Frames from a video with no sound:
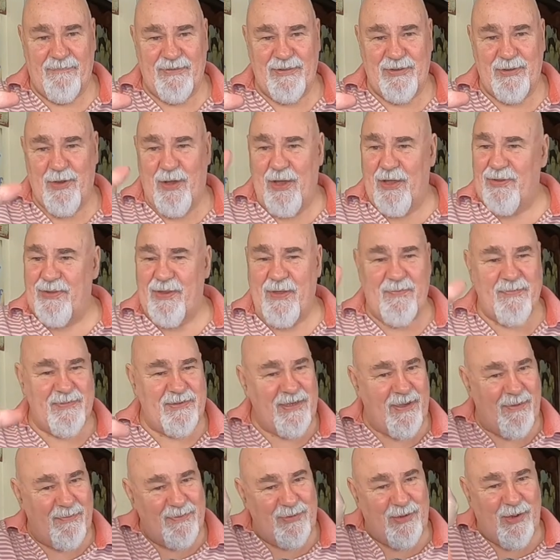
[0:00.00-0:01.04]
It's not a
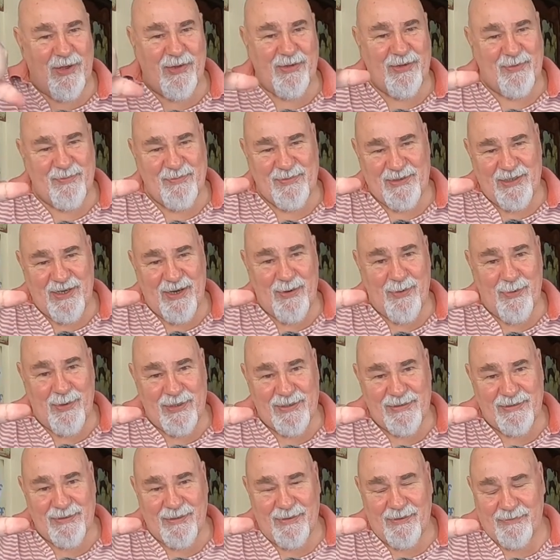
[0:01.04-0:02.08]
thumbs up, not a thumbs down,
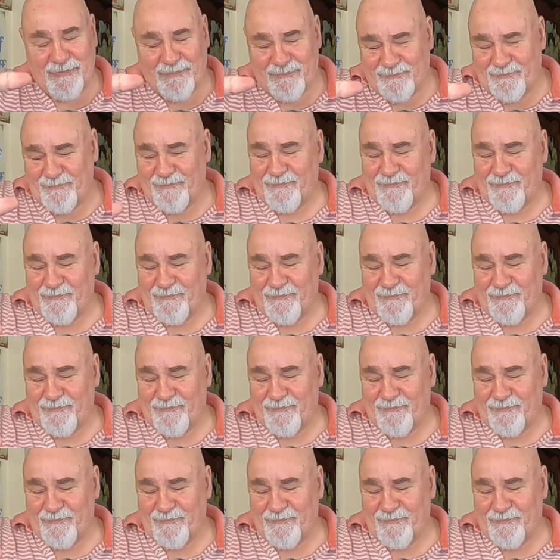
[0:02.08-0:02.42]
it's a...